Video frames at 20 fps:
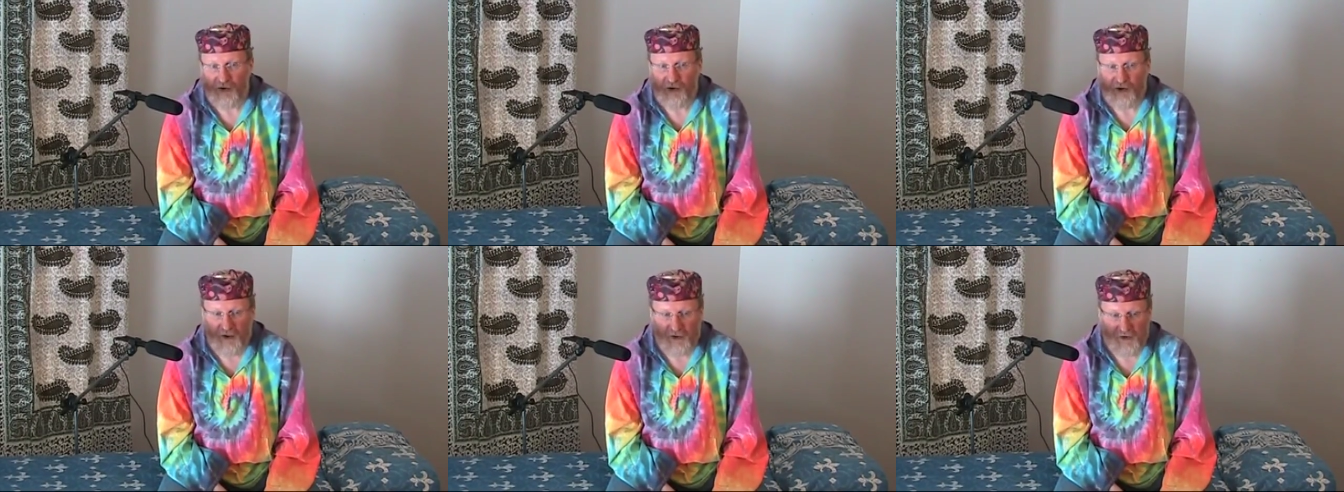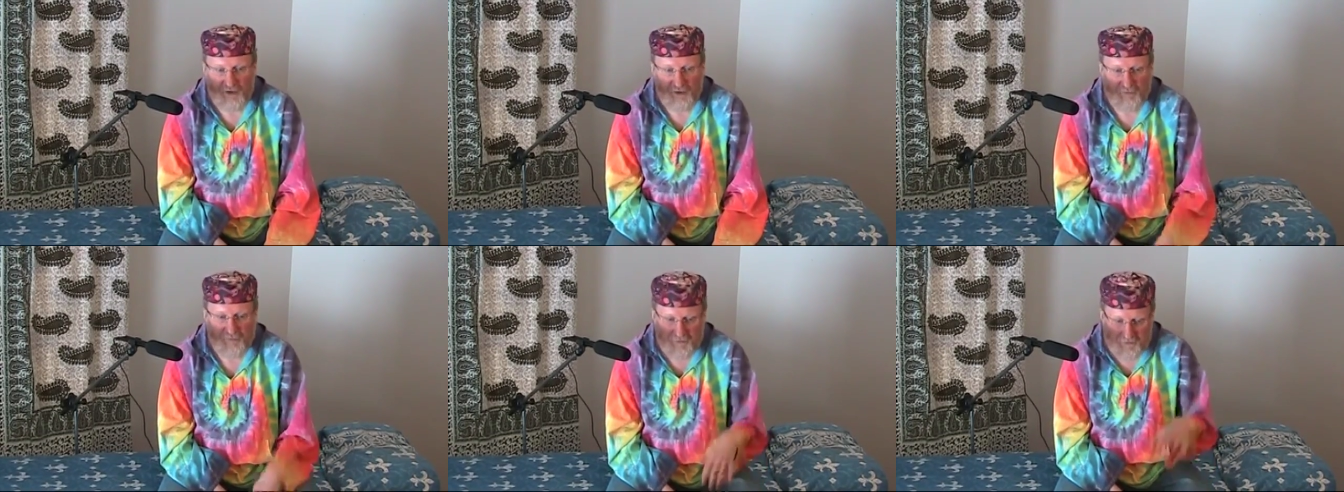
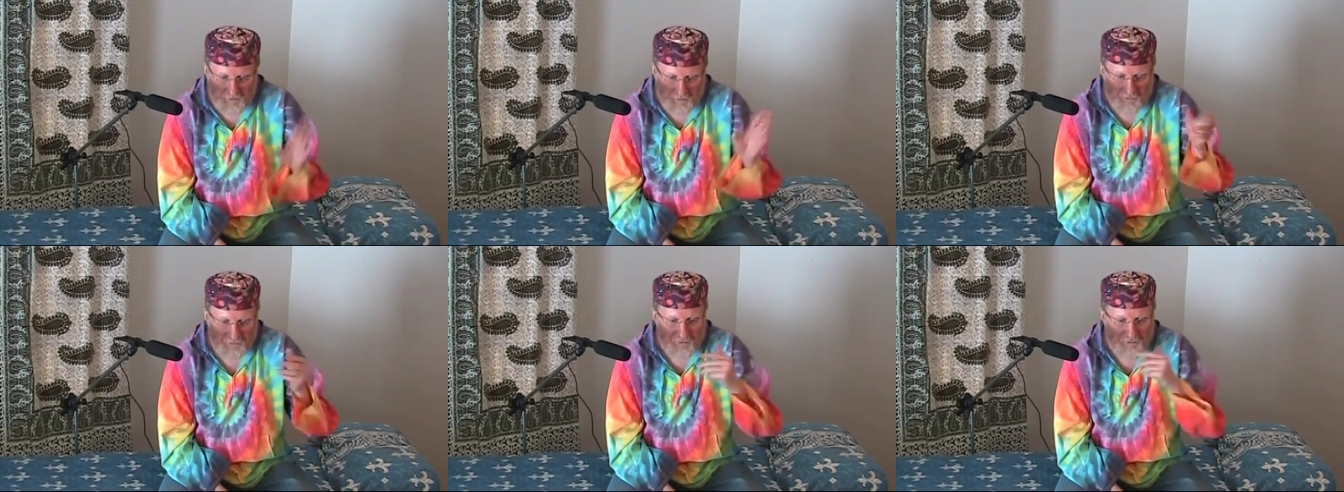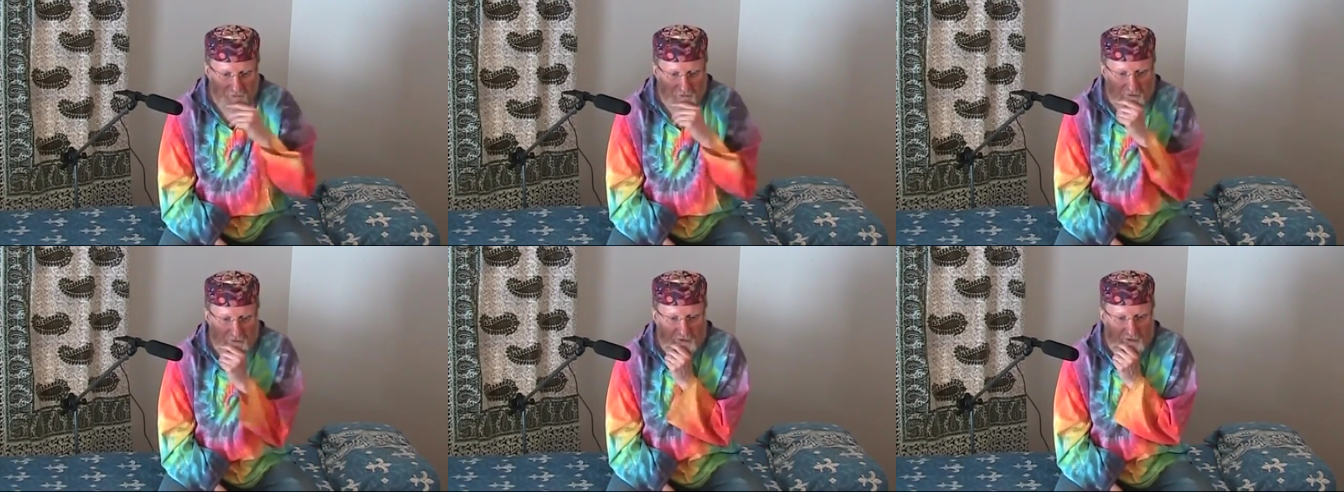channeled by
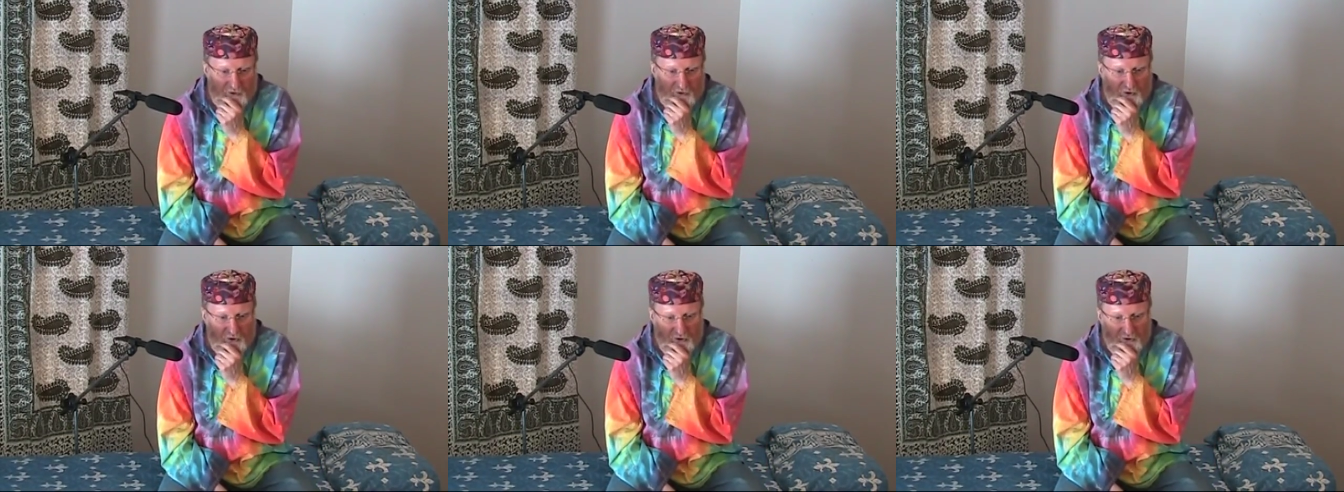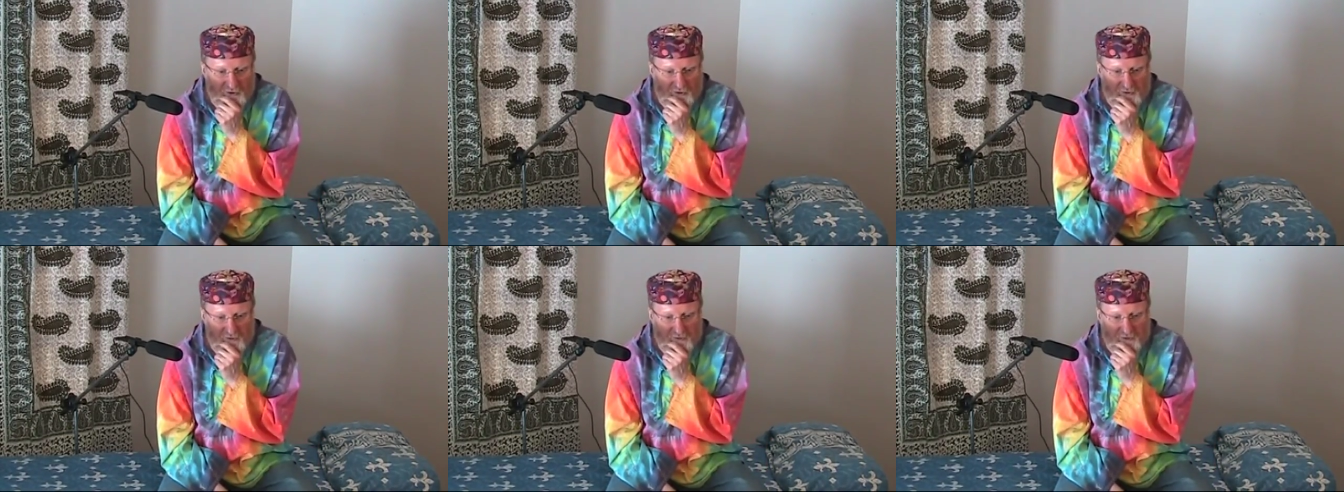others,
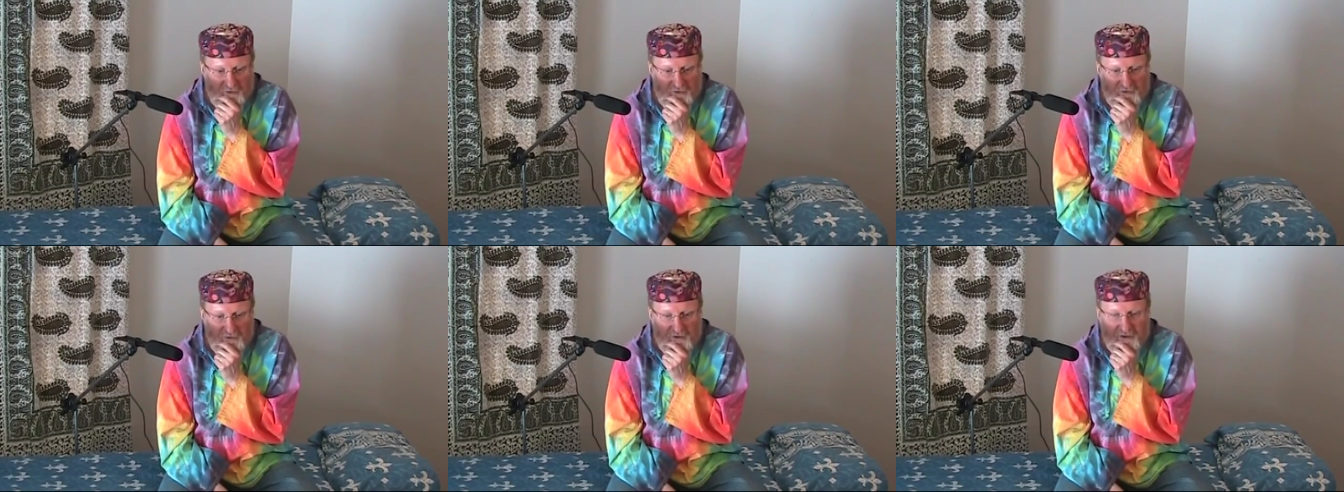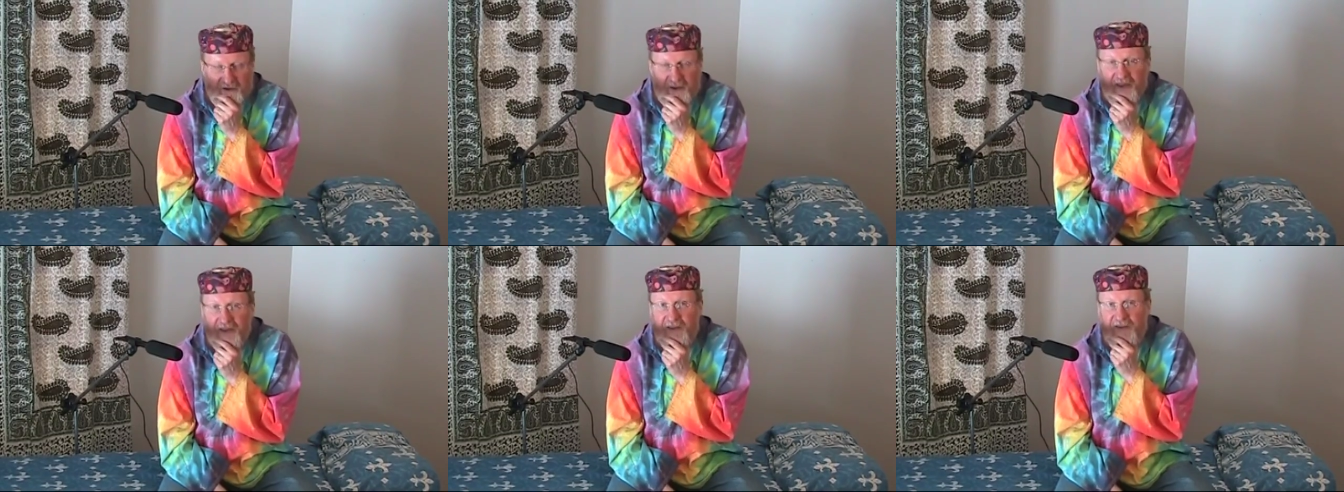shared the,
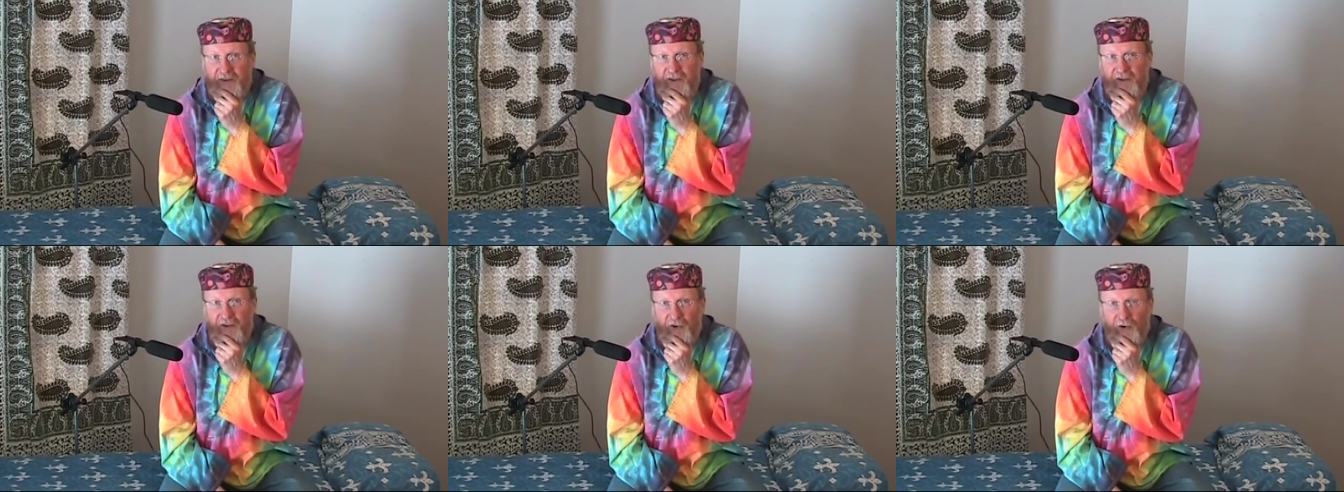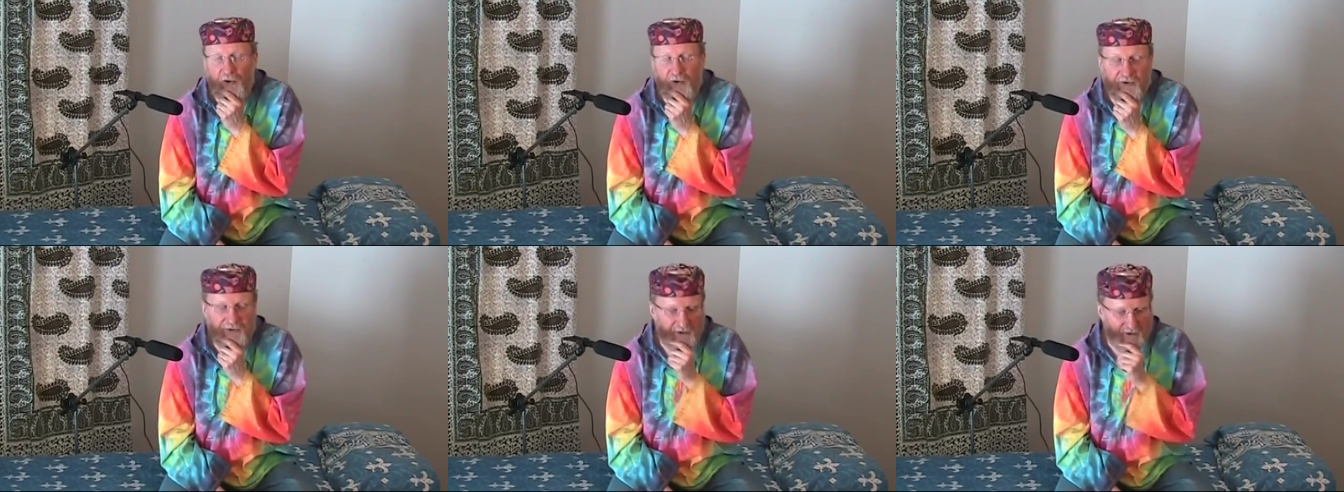his,
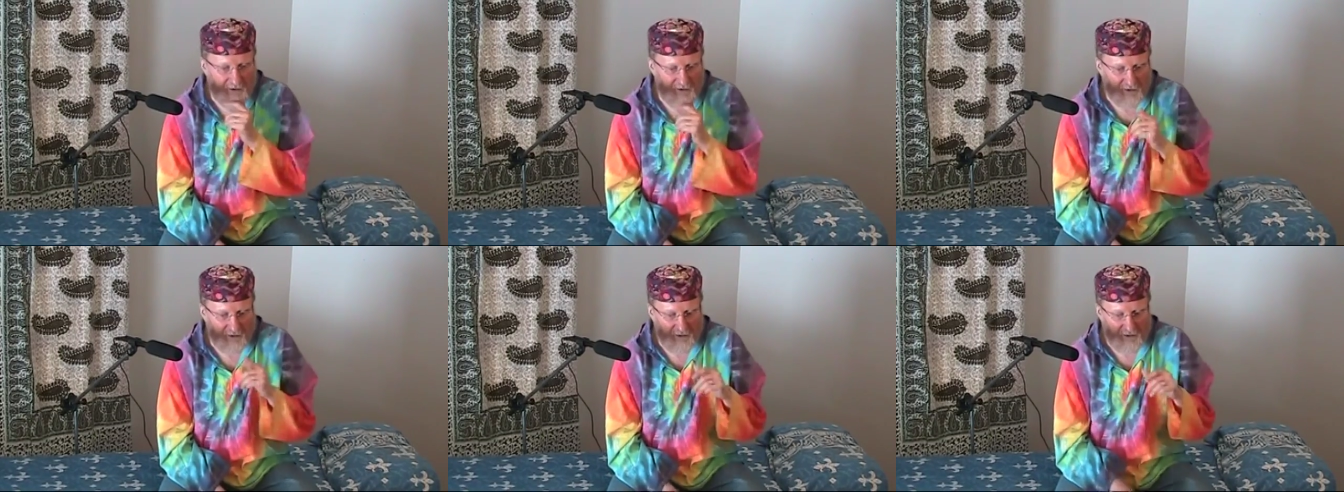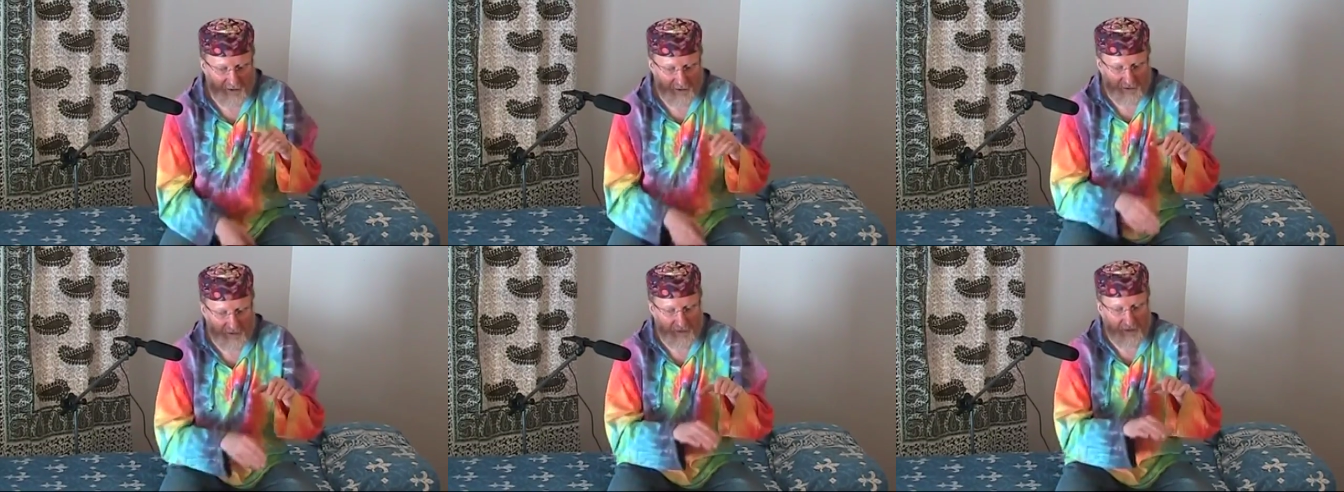her
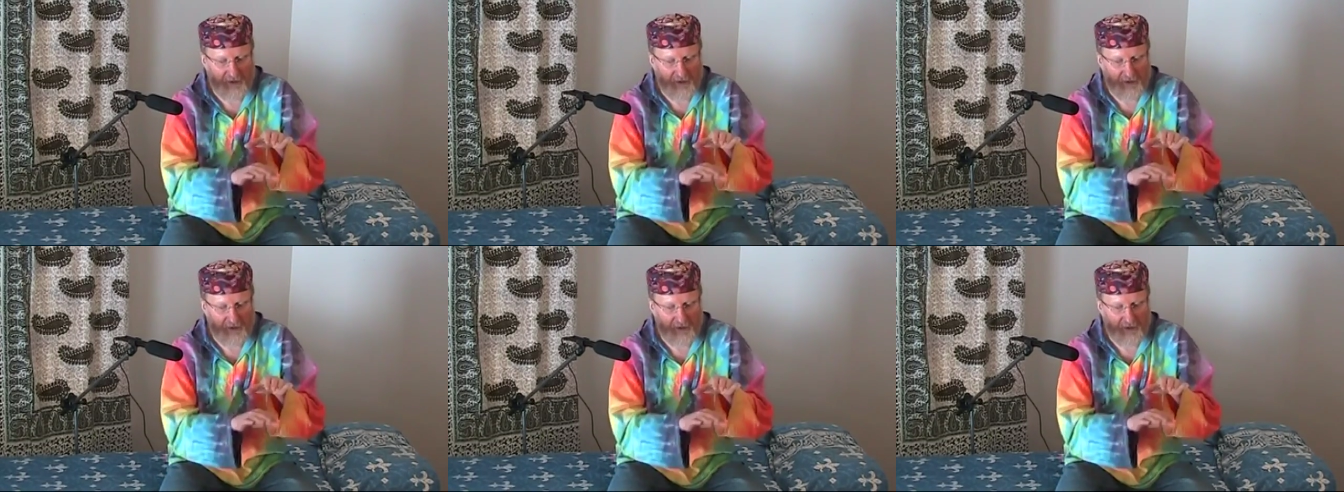techniques.